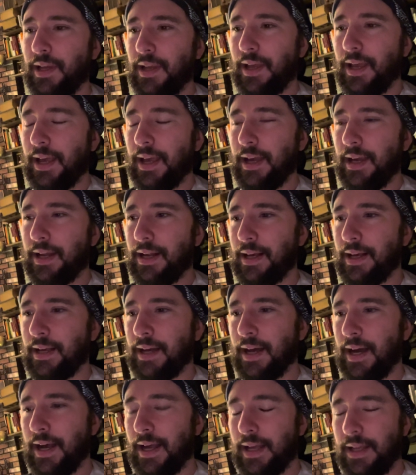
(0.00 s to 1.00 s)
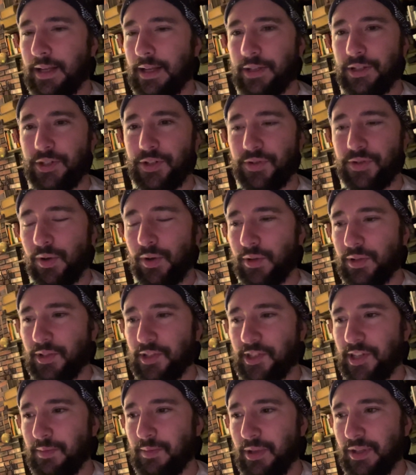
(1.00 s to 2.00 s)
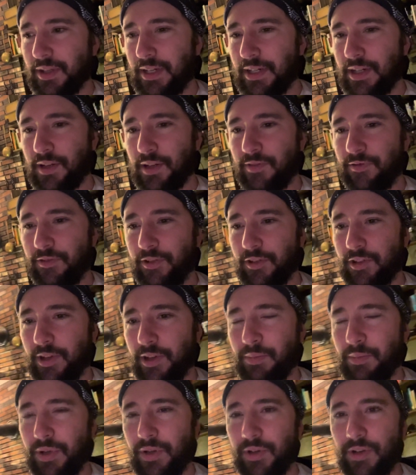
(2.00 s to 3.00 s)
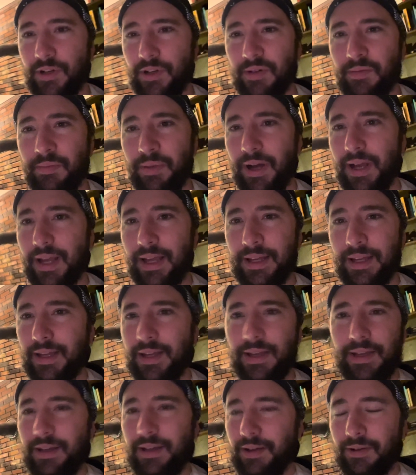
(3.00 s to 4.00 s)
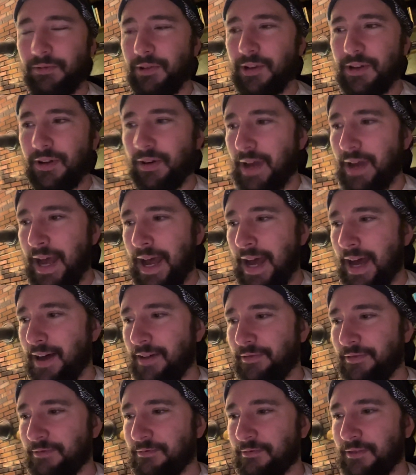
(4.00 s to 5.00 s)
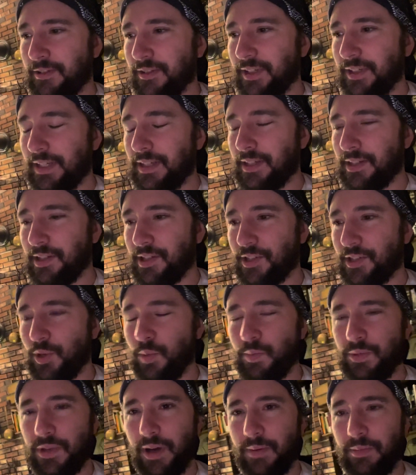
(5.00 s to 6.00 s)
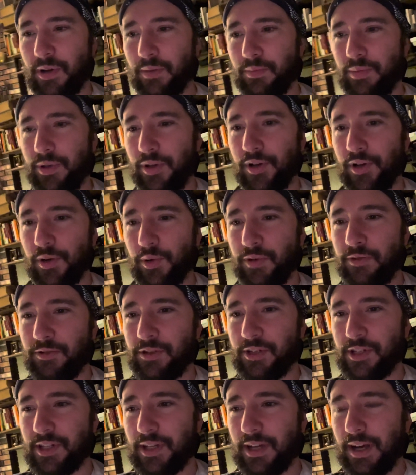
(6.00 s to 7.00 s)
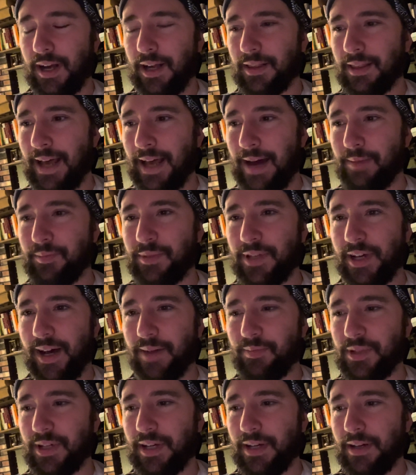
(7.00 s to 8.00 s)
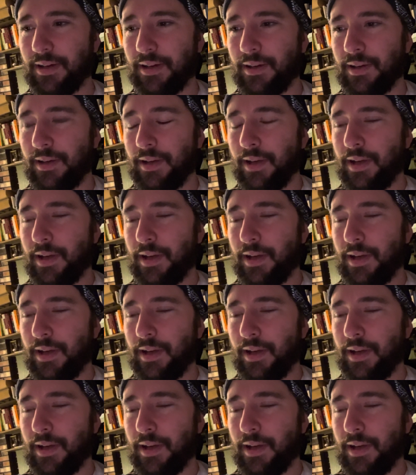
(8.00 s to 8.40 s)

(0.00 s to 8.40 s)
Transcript: And I got a drone simulator for the computer, but we don't have a really souped up computer. We've just got laptops here.